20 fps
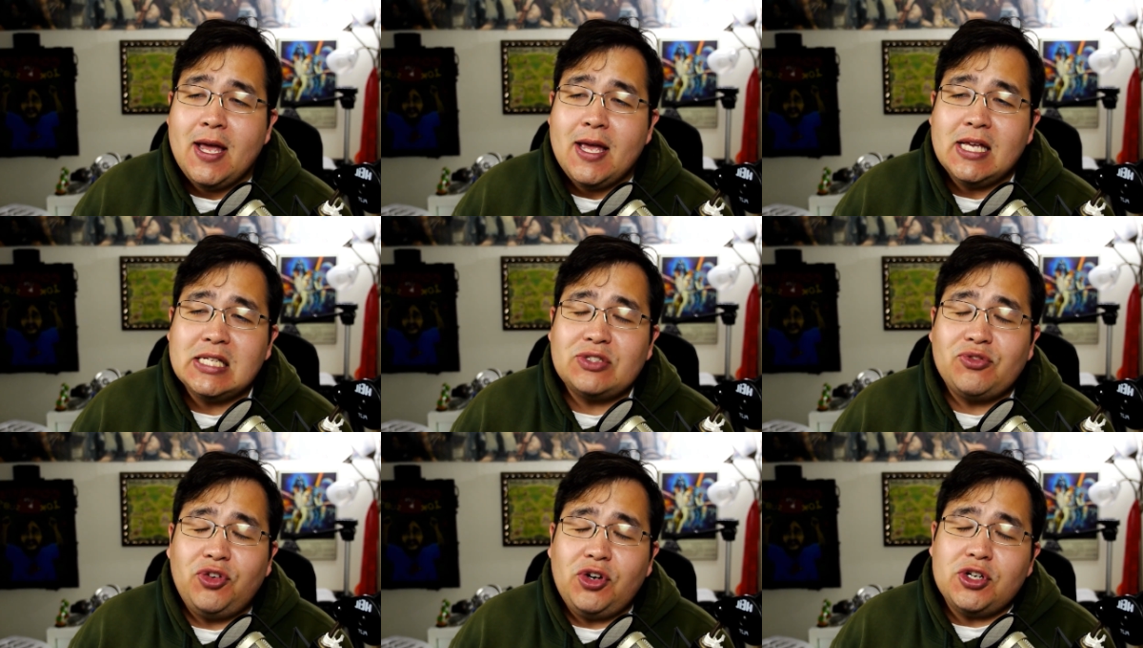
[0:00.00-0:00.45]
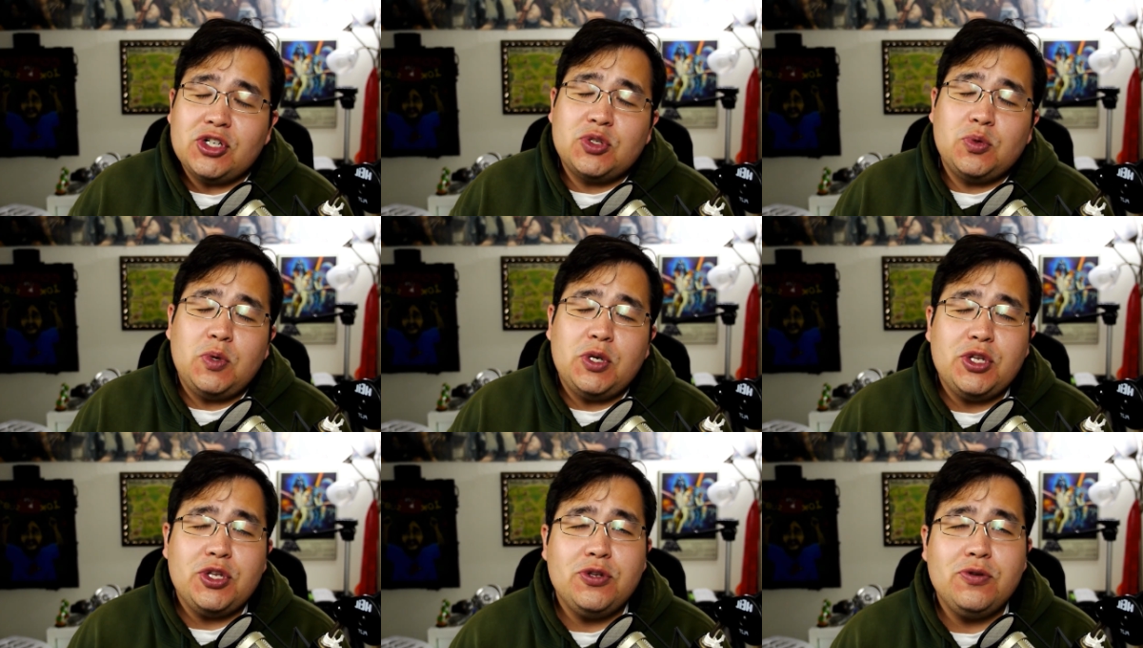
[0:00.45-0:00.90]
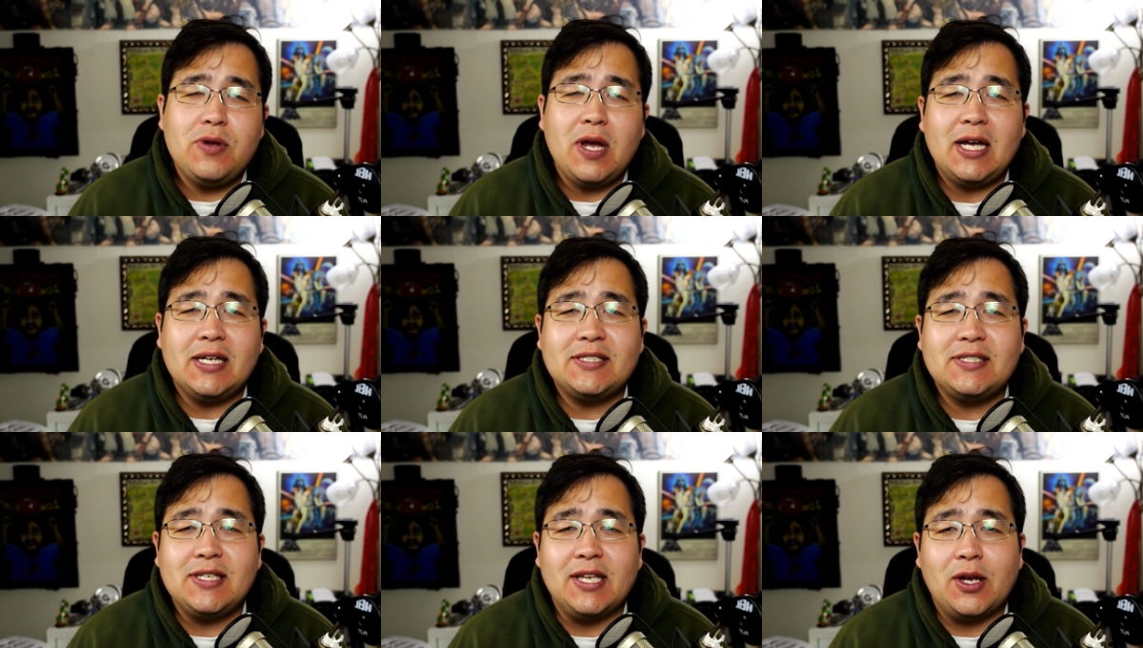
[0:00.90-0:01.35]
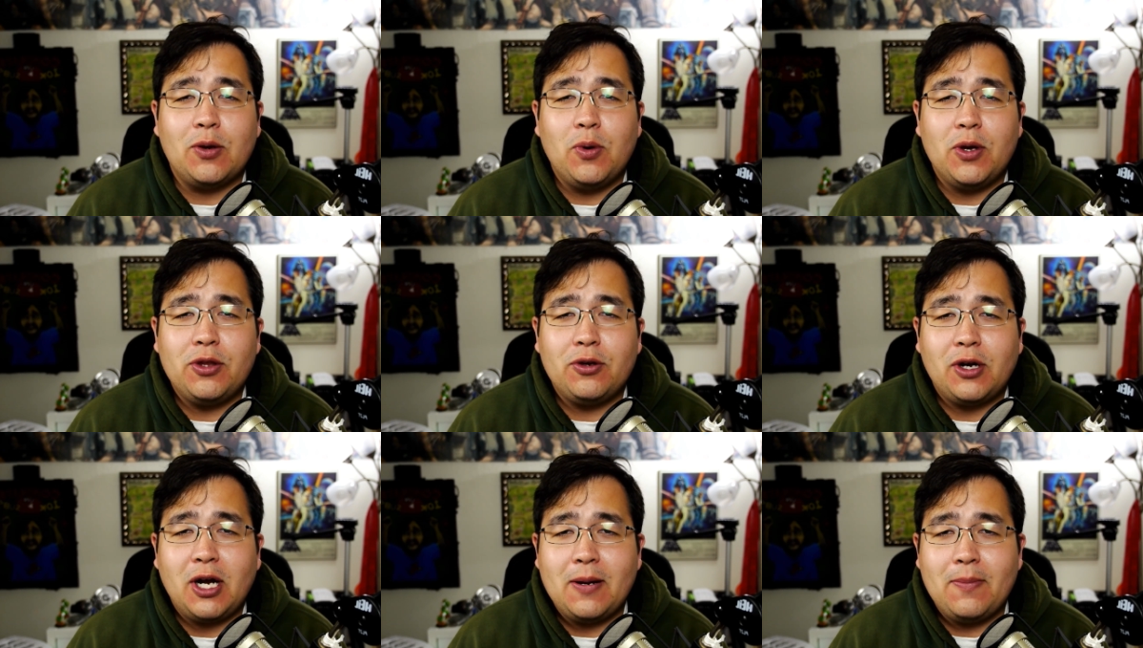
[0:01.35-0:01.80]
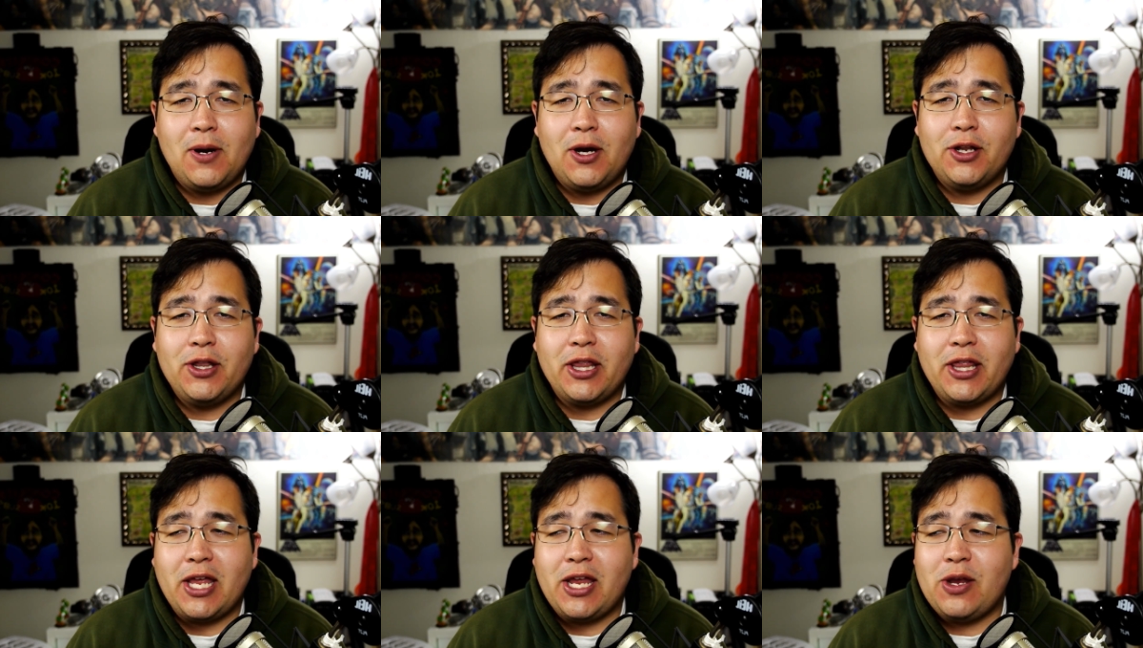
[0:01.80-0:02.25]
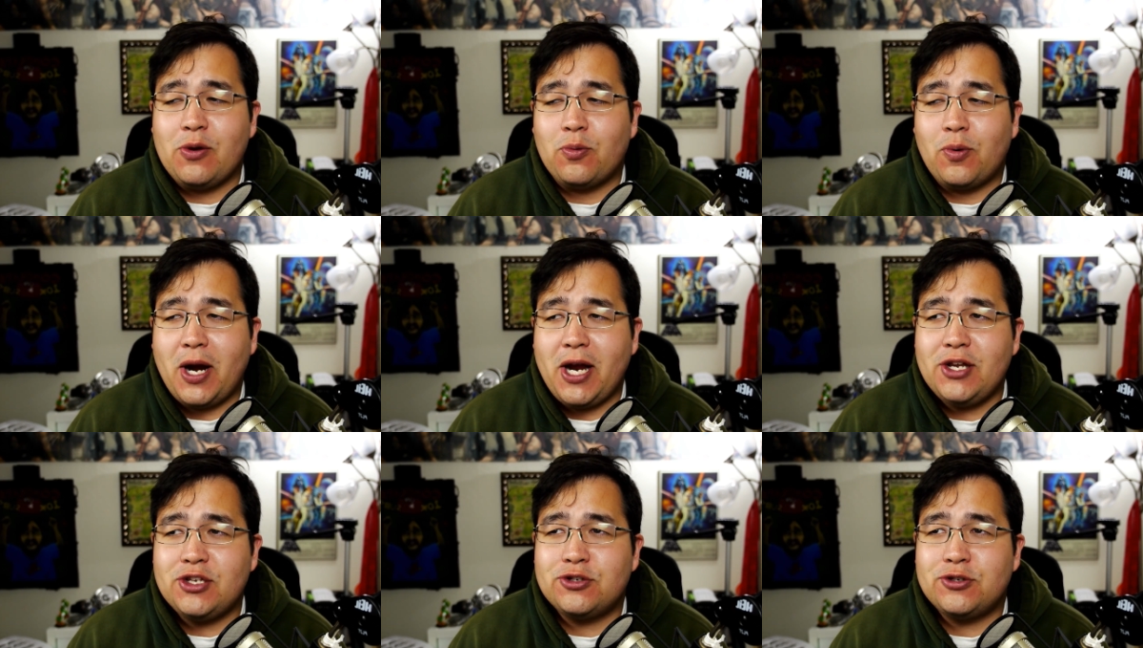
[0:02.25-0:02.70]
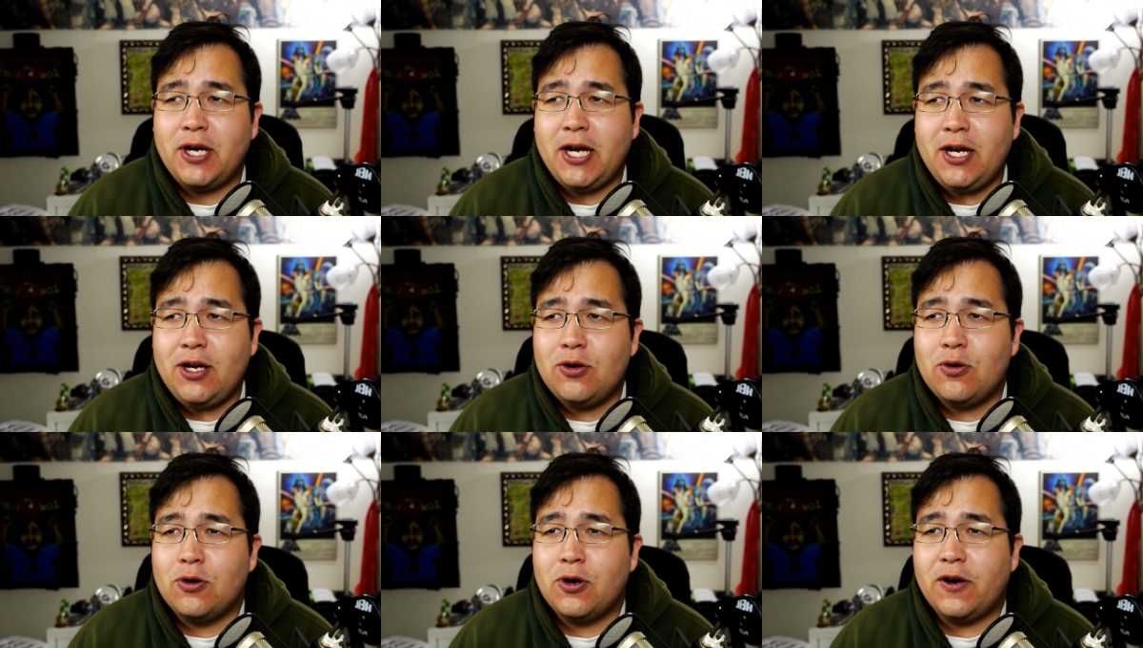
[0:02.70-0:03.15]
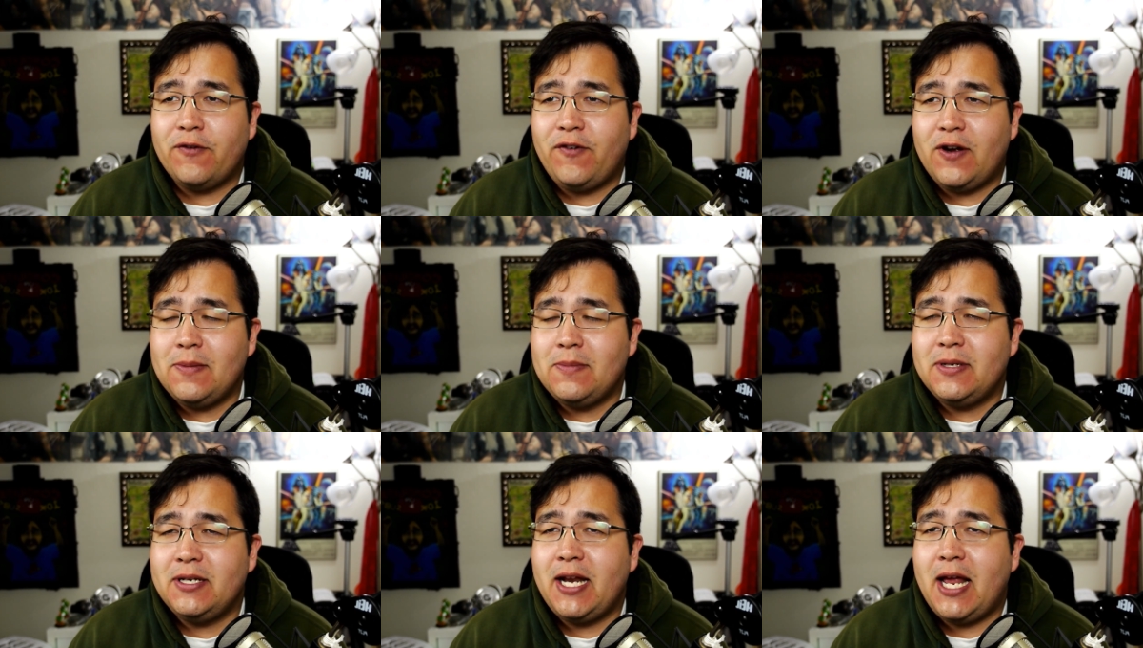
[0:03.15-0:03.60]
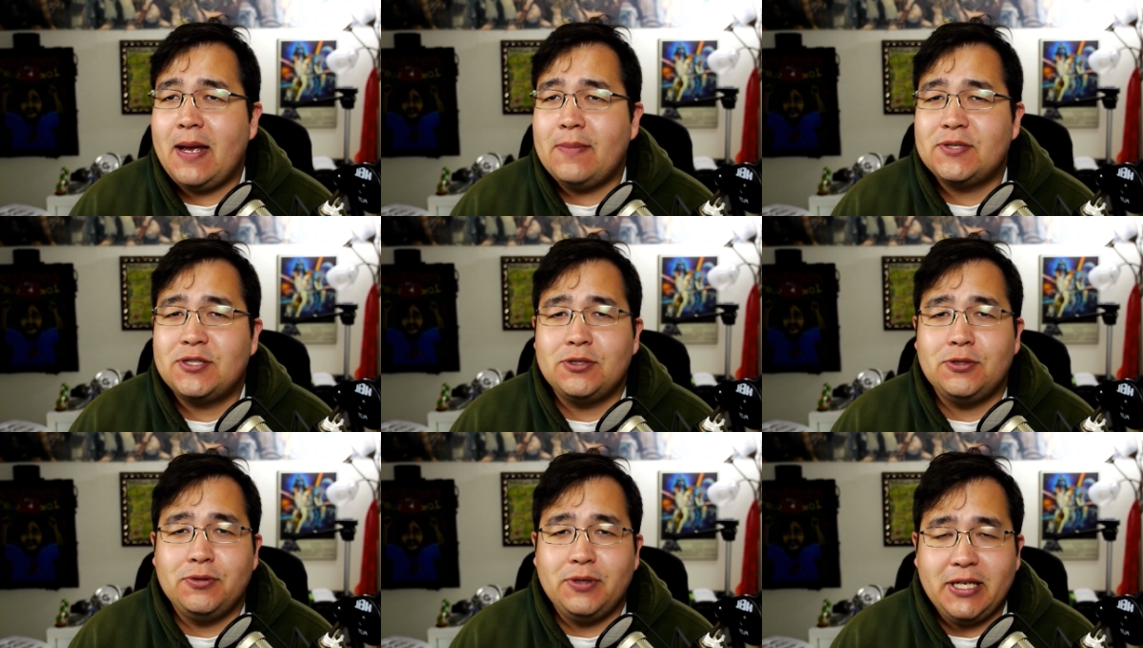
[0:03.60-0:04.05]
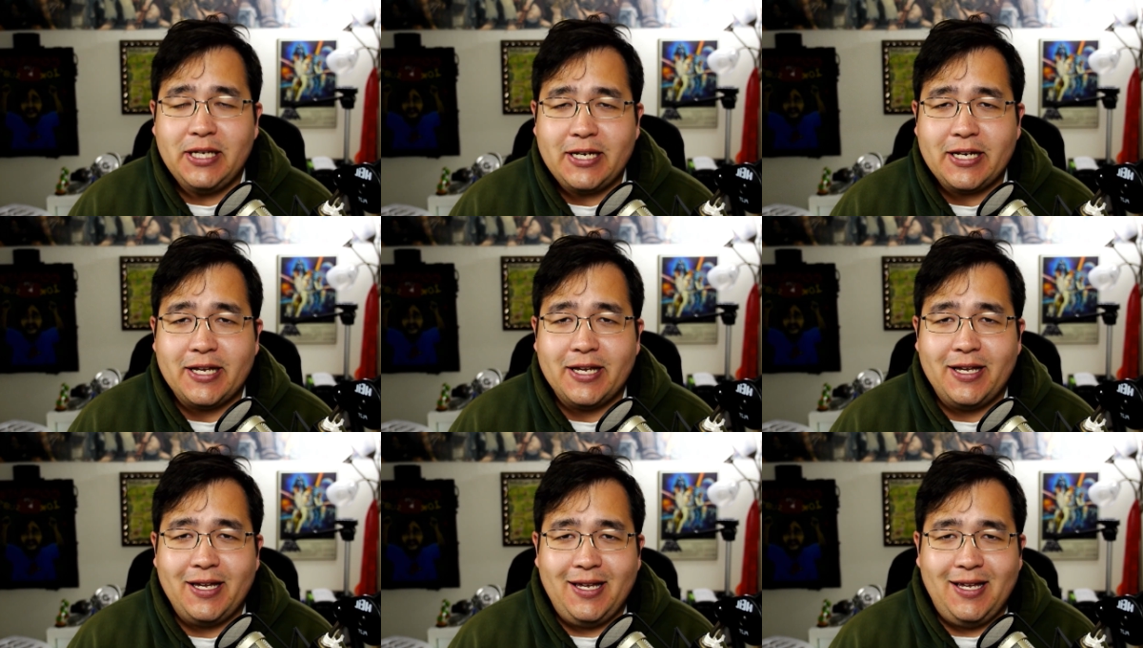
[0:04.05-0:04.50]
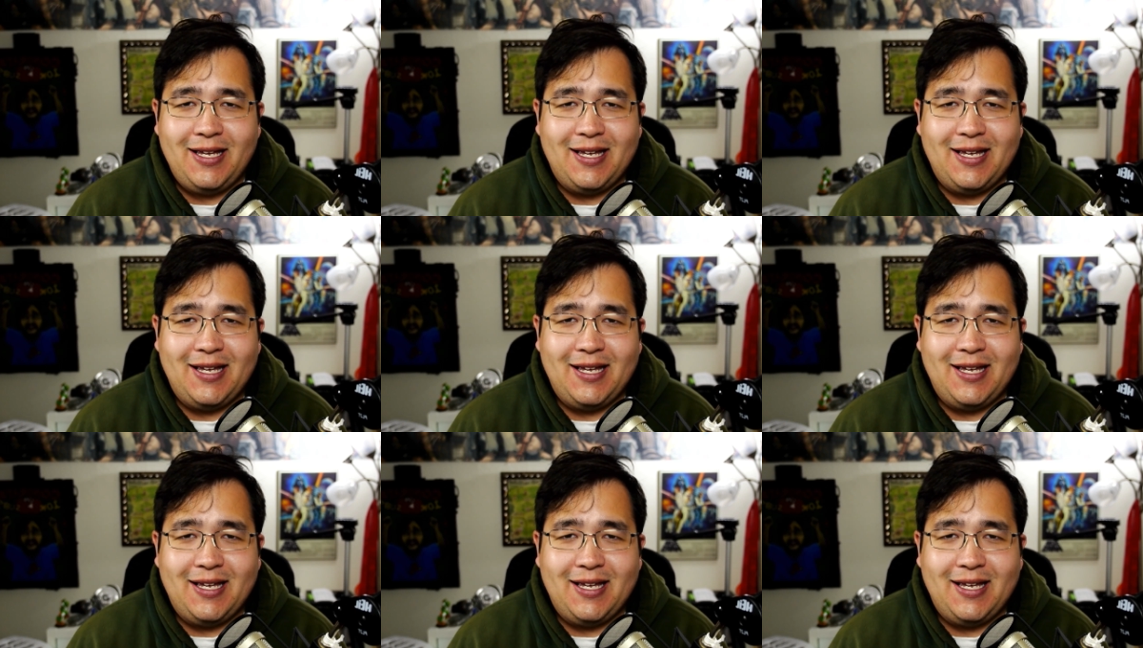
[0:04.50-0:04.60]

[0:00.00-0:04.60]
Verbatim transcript: as far as what you guys think, whether I'm on the right track or if I'm an absolute idiot.